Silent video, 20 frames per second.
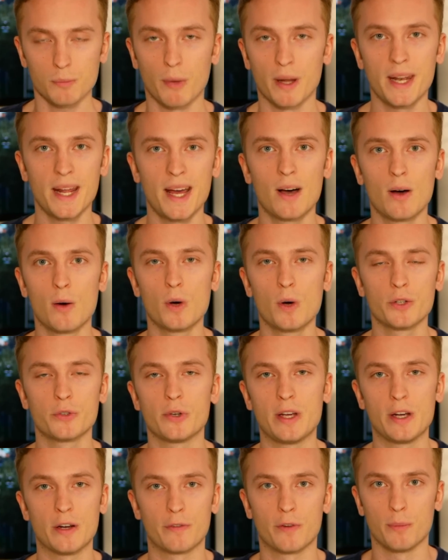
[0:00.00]
But now I want
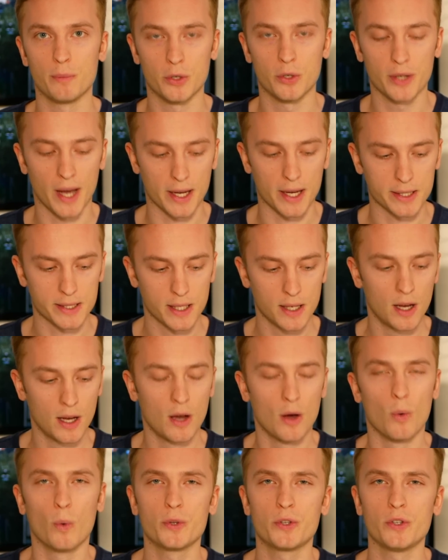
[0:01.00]
to hear from you guys.
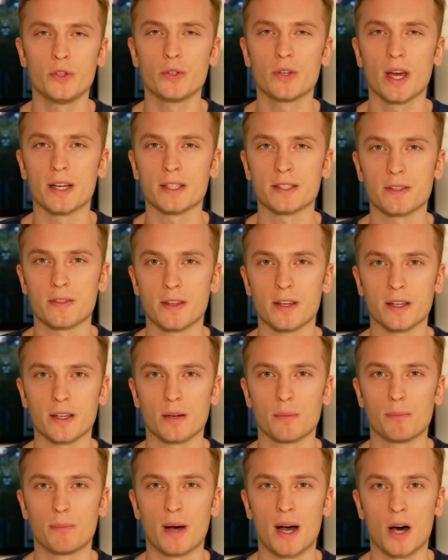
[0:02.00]
What do you guys think
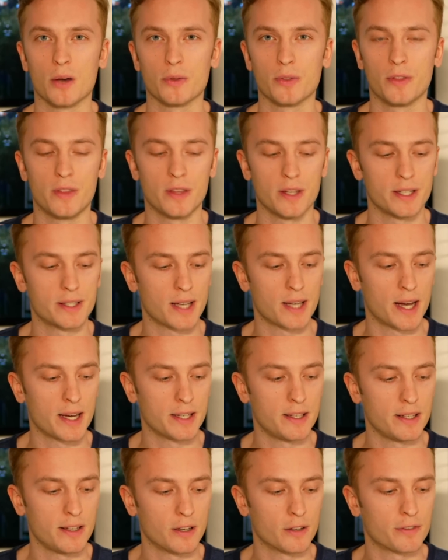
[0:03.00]
about this
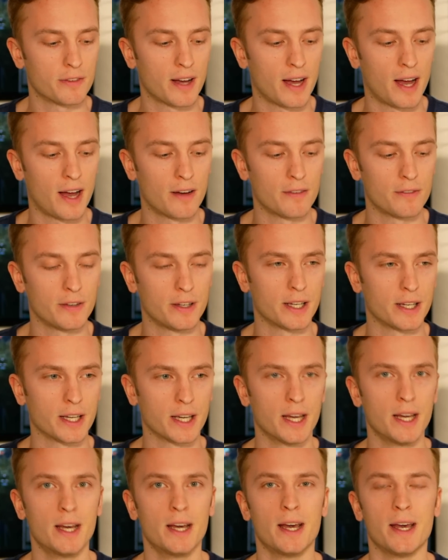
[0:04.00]
idea of
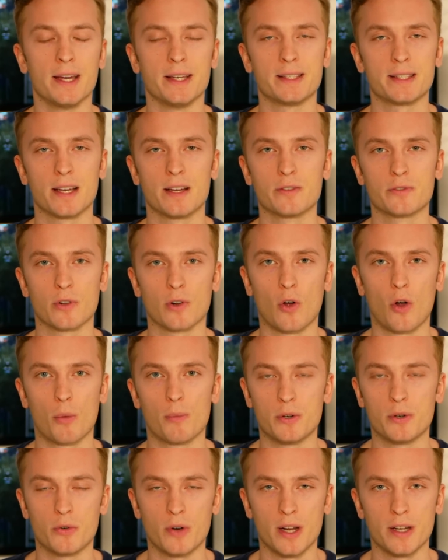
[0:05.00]
having a central
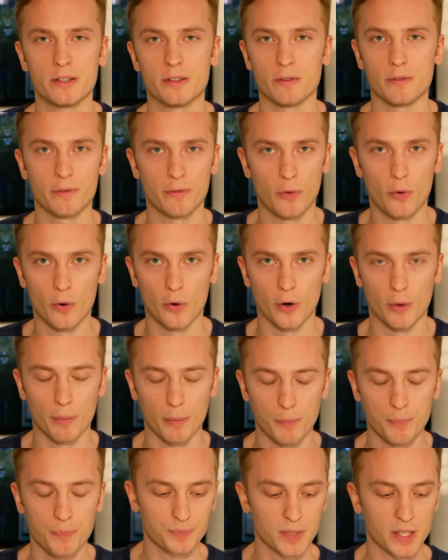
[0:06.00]
arbitration forum?
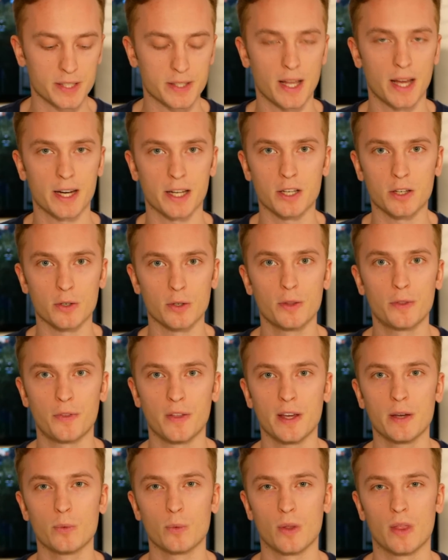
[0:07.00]
Is that a good
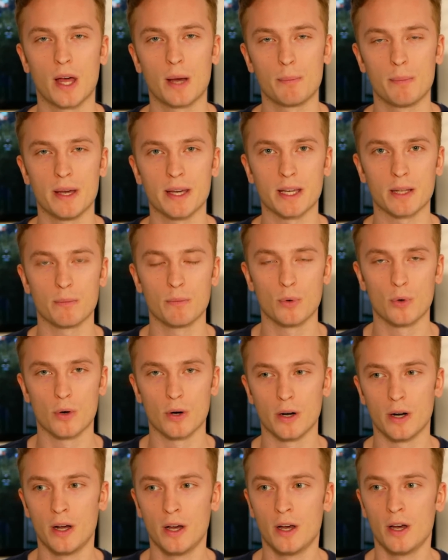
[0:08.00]
thing? Would that make it
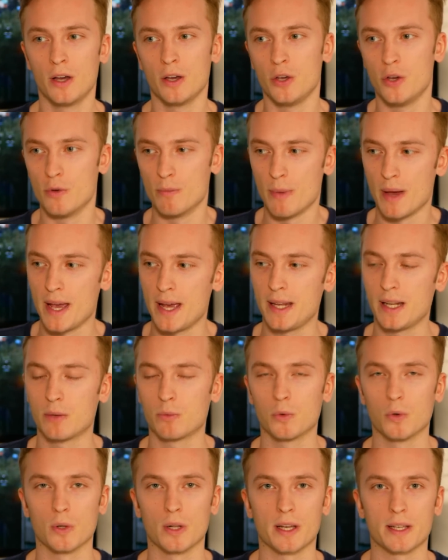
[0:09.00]
more humane
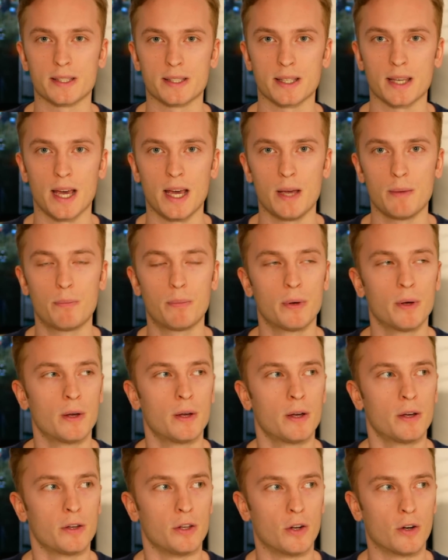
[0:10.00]
and will escape,
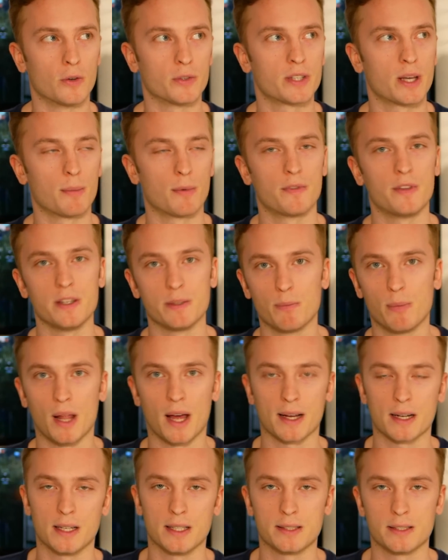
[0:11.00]
you know, some of these
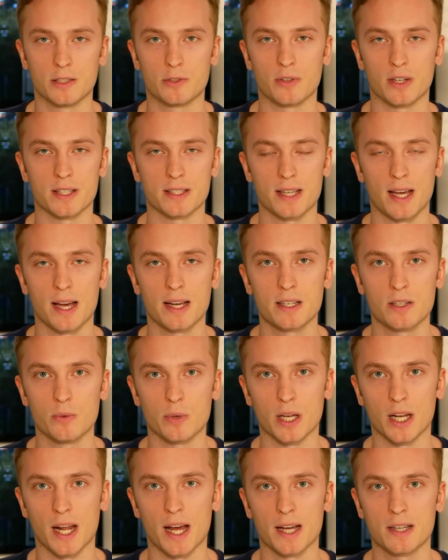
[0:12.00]
blacklisted transactions?
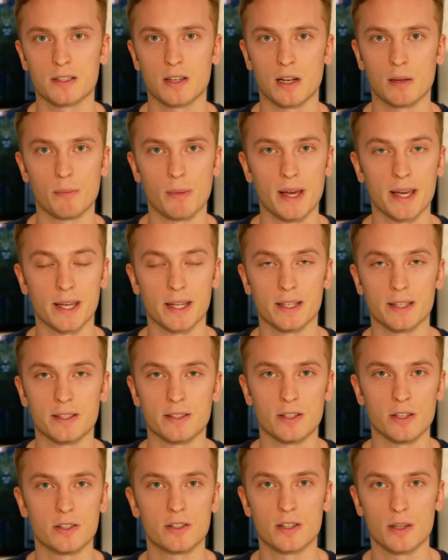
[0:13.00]
We can actually make it a
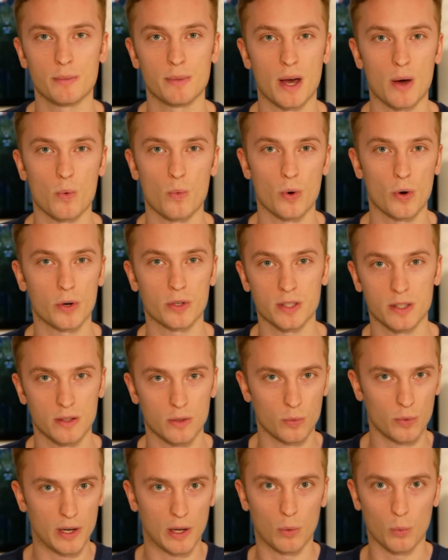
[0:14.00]
system that works in
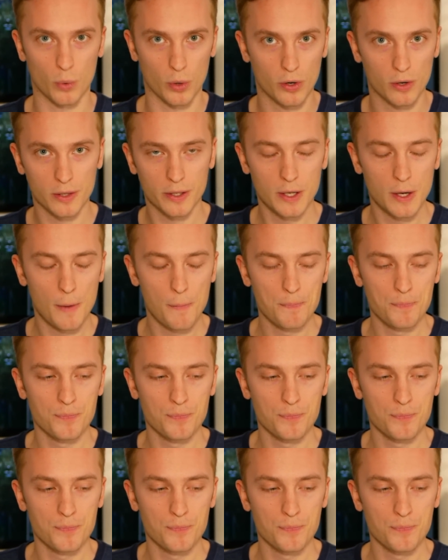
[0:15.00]
the real world.